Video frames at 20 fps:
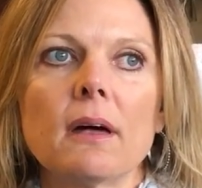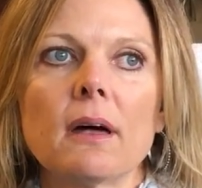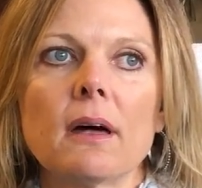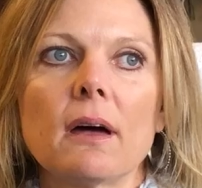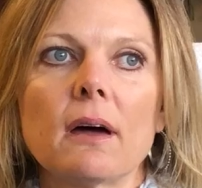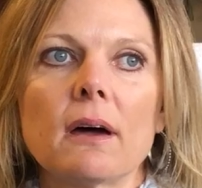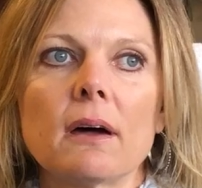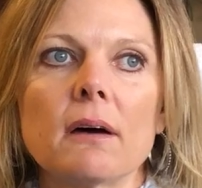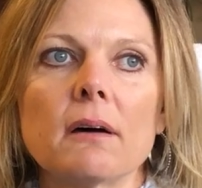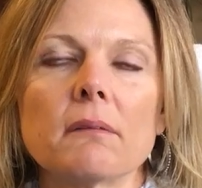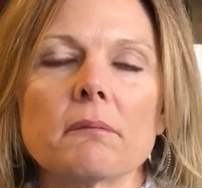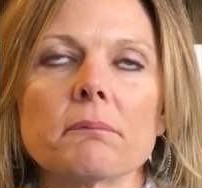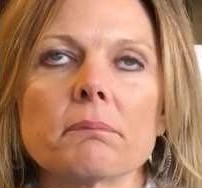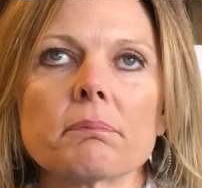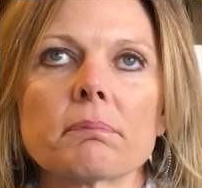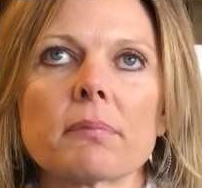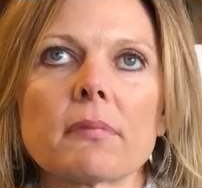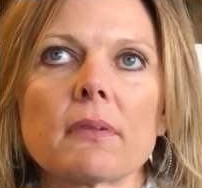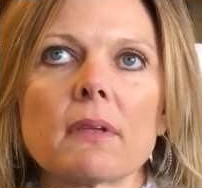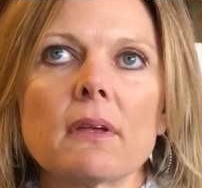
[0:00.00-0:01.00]

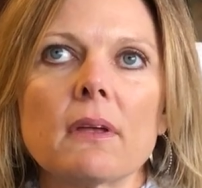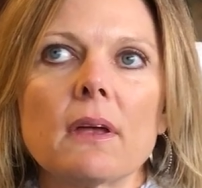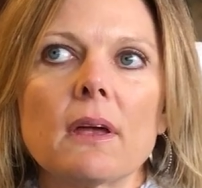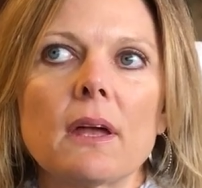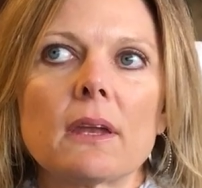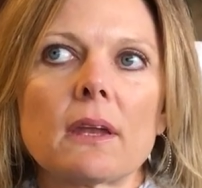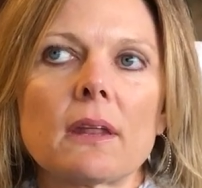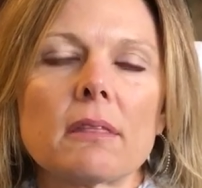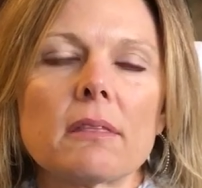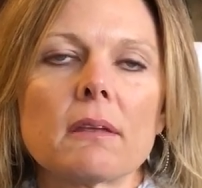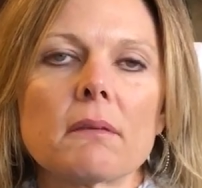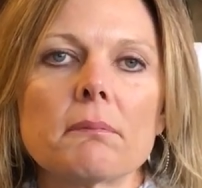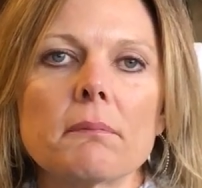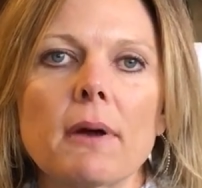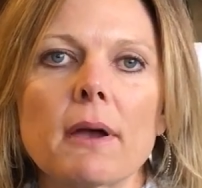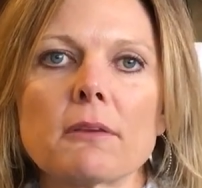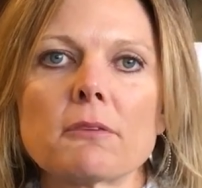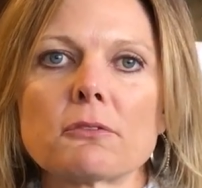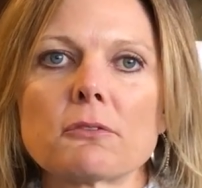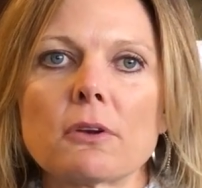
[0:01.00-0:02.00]
and I think
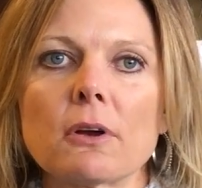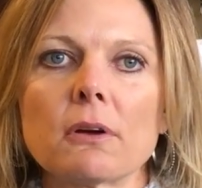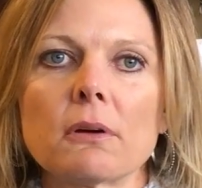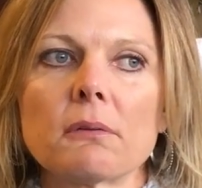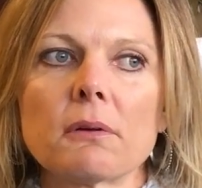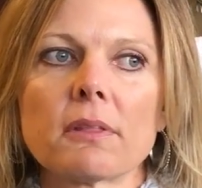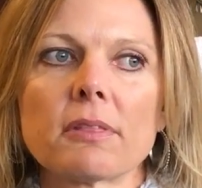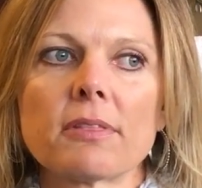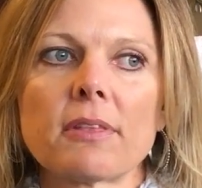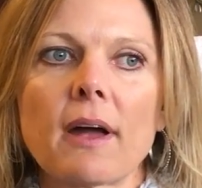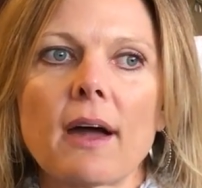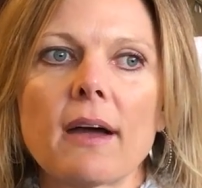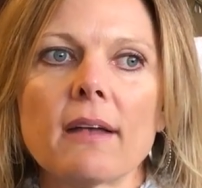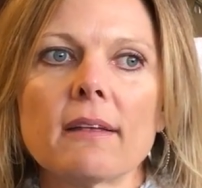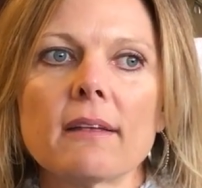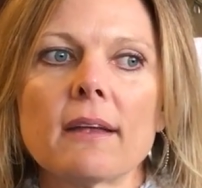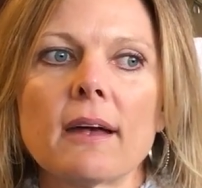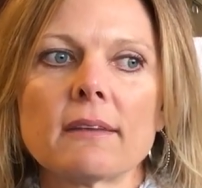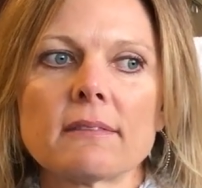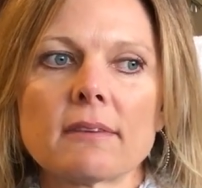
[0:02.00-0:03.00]
my struggle with that
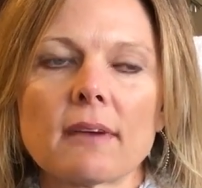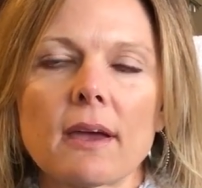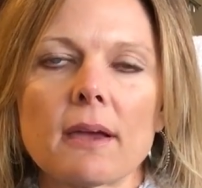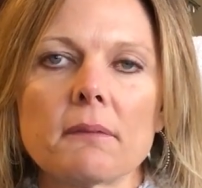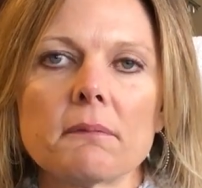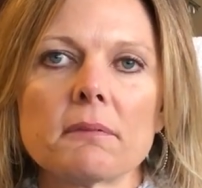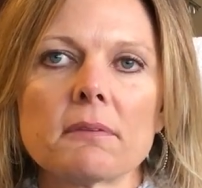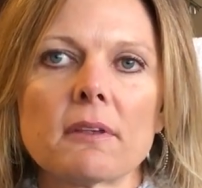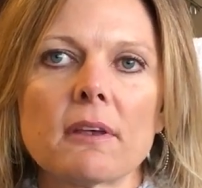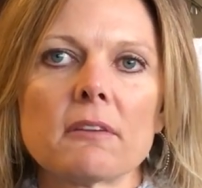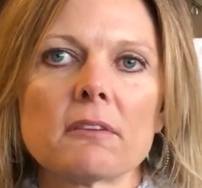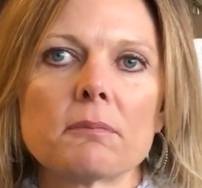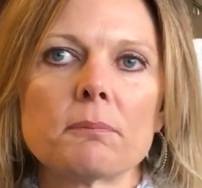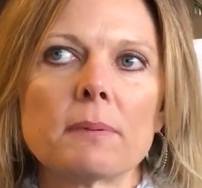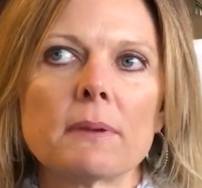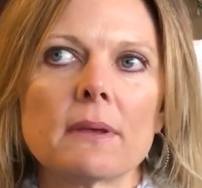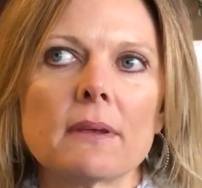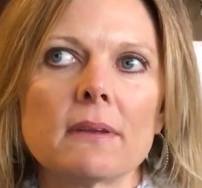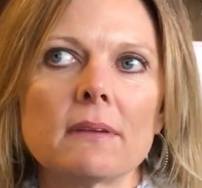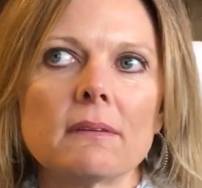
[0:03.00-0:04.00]
at times has
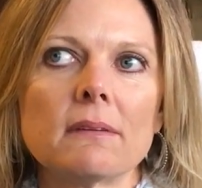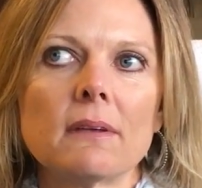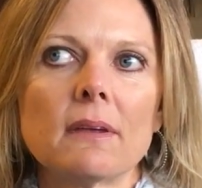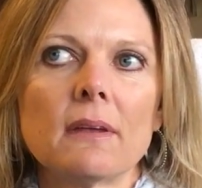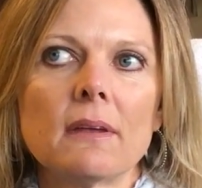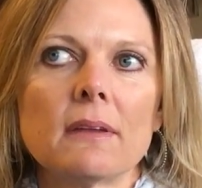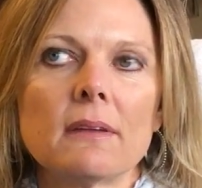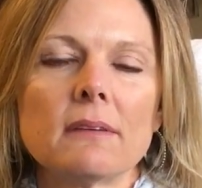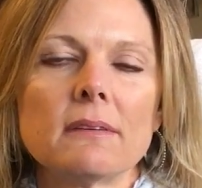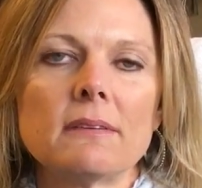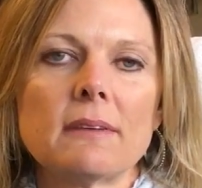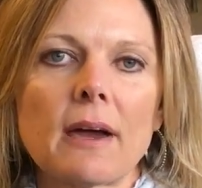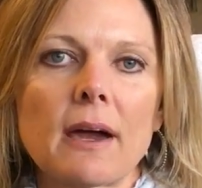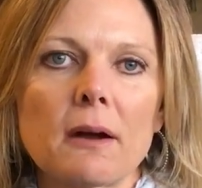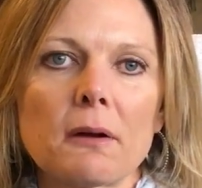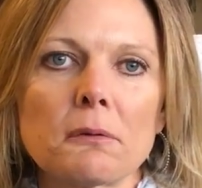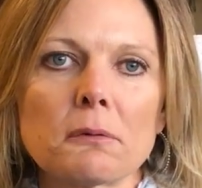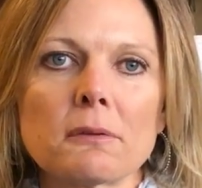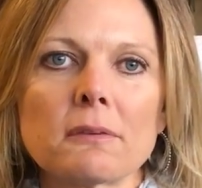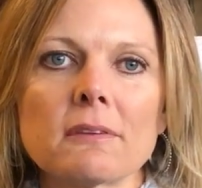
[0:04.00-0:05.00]
been
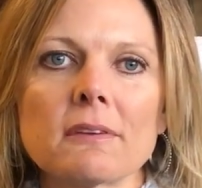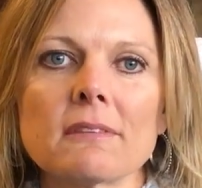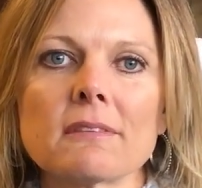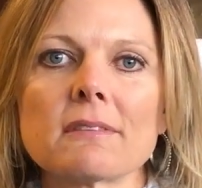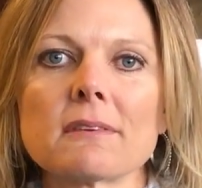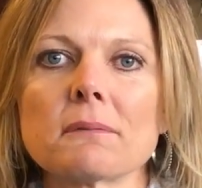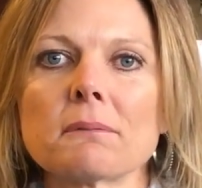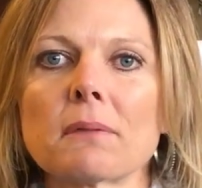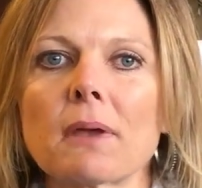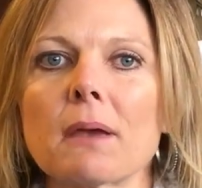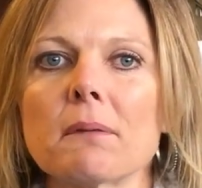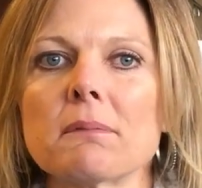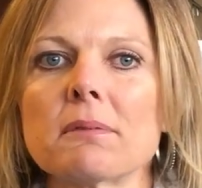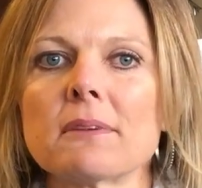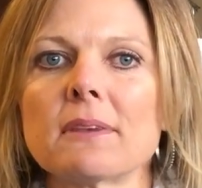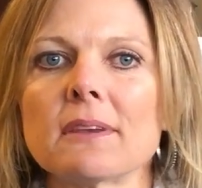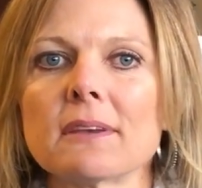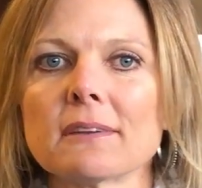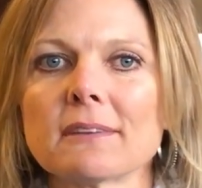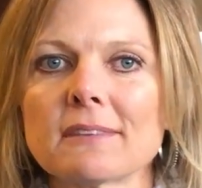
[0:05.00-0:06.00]
doubt and sometimes
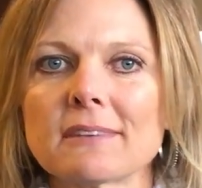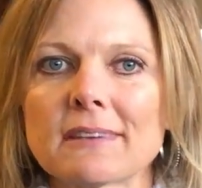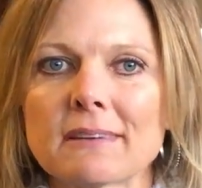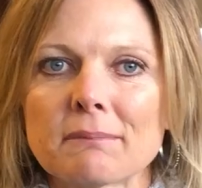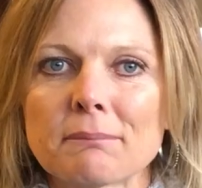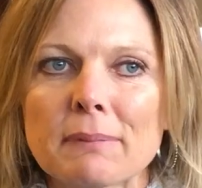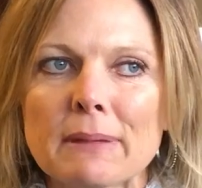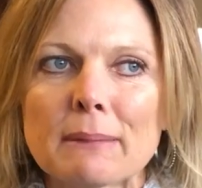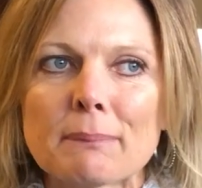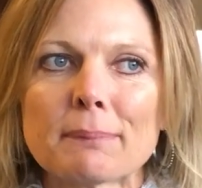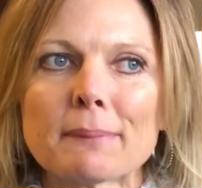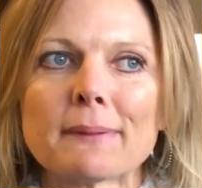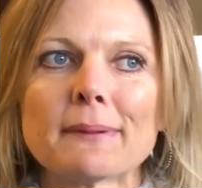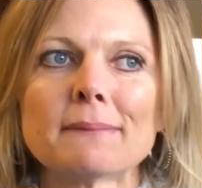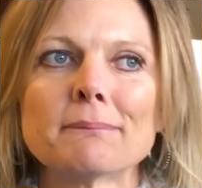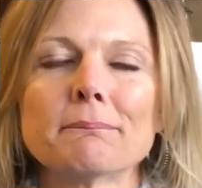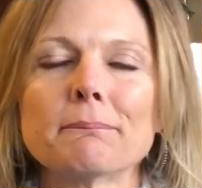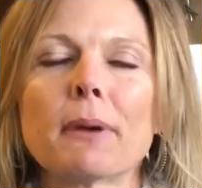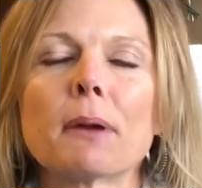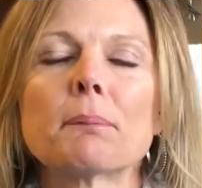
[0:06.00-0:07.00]
guilting
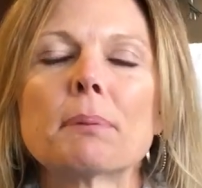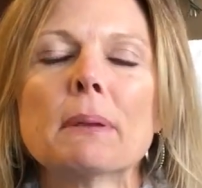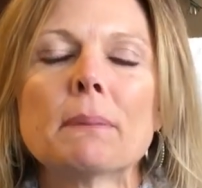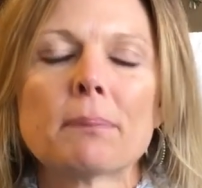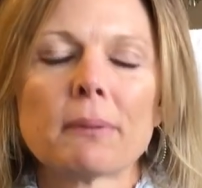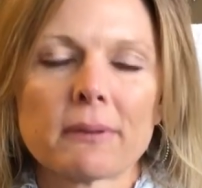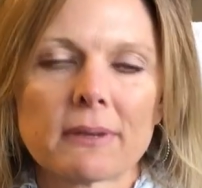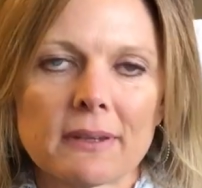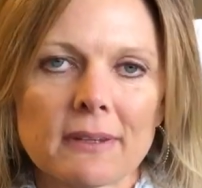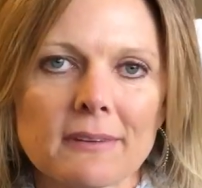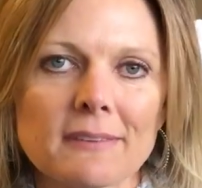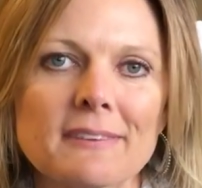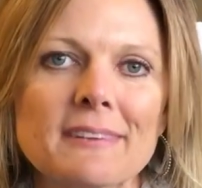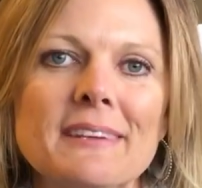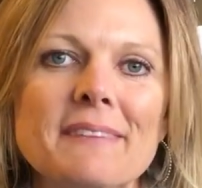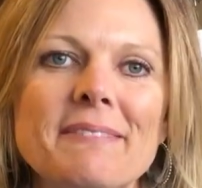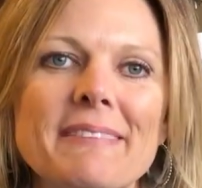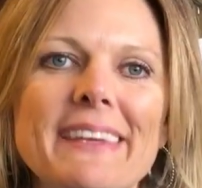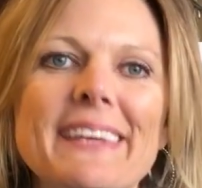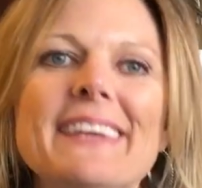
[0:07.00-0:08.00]
people, or people
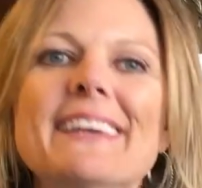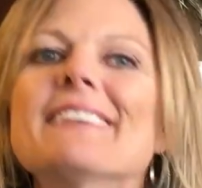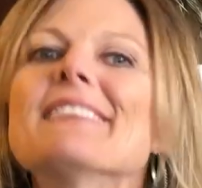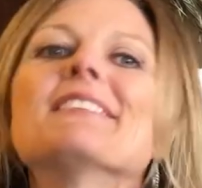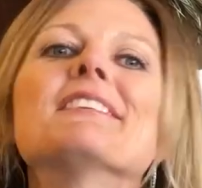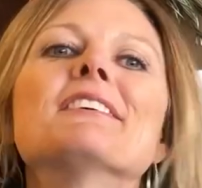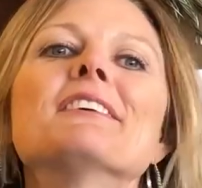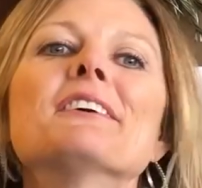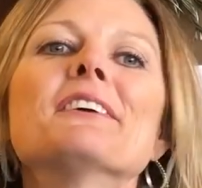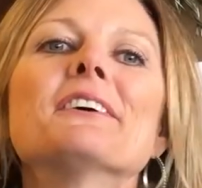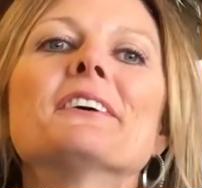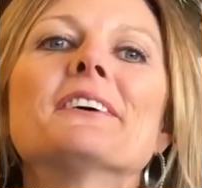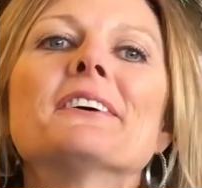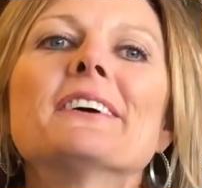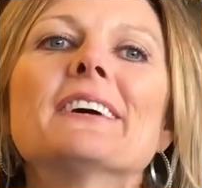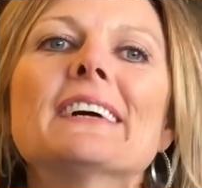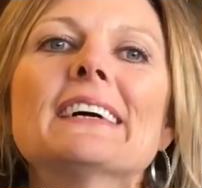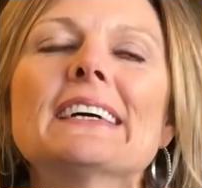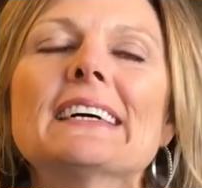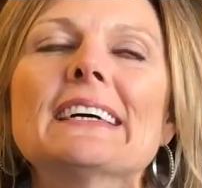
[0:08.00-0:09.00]
guilting me into